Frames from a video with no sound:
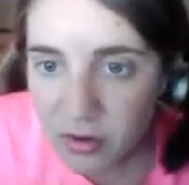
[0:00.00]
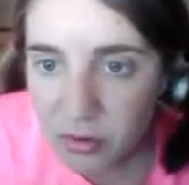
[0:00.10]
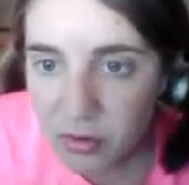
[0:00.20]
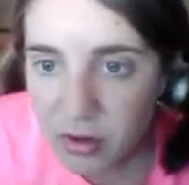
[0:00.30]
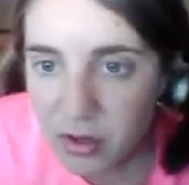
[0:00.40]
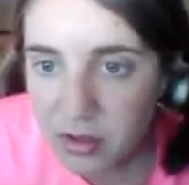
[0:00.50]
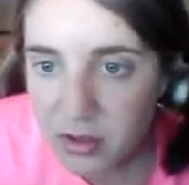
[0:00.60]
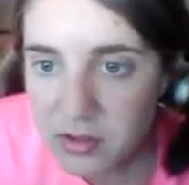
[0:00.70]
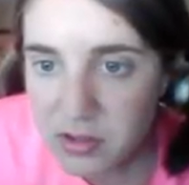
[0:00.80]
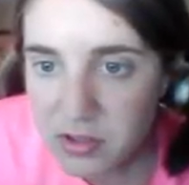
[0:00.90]

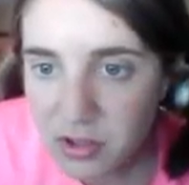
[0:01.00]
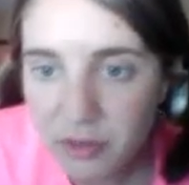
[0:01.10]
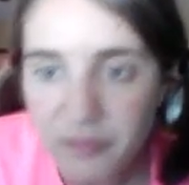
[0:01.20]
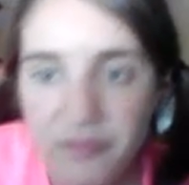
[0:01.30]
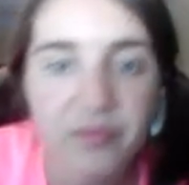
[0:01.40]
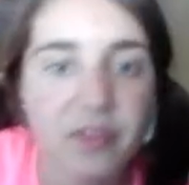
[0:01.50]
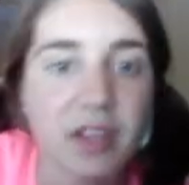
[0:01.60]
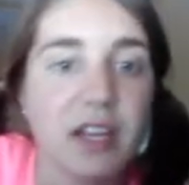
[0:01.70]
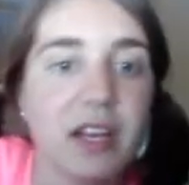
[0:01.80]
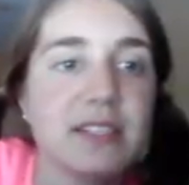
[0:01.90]
1, 2.
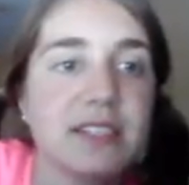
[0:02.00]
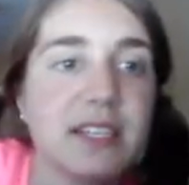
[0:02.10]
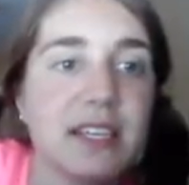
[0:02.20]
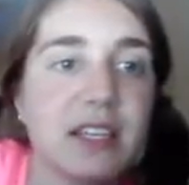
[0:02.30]
And I see